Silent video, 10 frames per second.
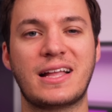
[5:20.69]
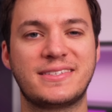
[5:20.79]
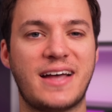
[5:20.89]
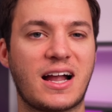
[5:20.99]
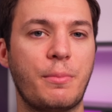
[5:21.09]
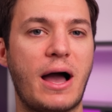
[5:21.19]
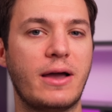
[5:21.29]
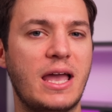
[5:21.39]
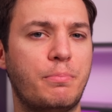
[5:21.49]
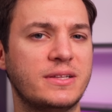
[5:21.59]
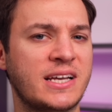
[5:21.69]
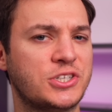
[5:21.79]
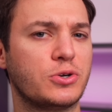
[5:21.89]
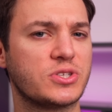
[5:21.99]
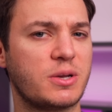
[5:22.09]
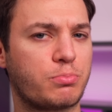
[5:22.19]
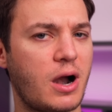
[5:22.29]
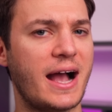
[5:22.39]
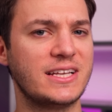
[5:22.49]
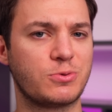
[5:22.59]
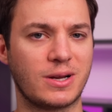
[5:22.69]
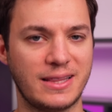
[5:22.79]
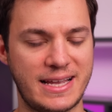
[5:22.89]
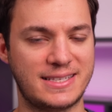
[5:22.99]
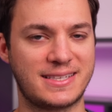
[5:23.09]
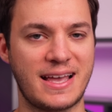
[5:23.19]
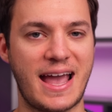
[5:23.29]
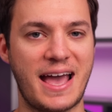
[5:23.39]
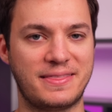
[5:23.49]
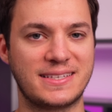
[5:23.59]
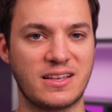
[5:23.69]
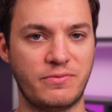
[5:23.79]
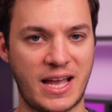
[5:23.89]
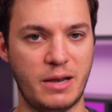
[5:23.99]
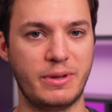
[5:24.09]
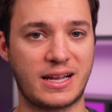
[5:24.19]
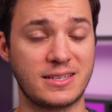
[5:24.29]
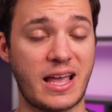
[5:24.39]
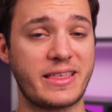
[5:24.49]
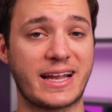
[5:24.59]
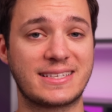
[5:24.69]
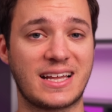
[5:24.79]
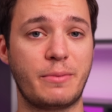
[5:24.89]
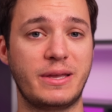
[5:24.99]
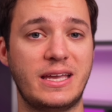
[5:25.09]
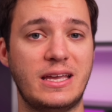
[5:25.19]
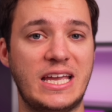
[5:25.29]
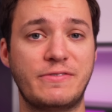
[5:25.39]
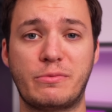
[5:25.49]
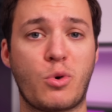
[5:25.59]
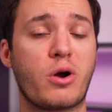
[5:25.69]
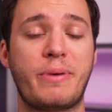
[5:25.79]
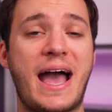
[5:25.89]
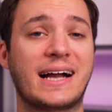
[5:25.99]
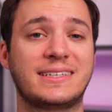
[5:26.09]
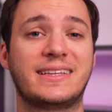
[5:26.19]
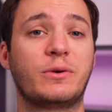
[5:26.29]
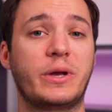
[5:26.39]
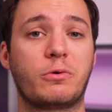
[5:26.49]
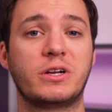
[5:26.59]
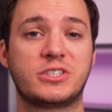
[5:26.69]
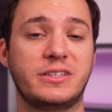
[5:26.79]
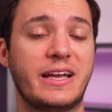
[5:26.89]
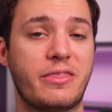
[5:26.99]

let's talk about a potential surprise release at this event, because I think it's gonna be even more packed than we originally